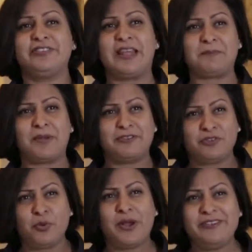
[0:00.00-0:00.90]
that by
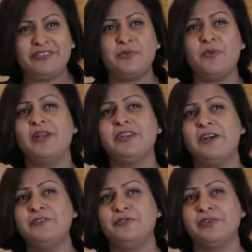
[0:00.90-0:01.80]

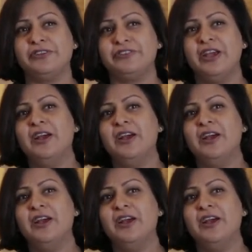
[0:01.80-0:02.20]
2100,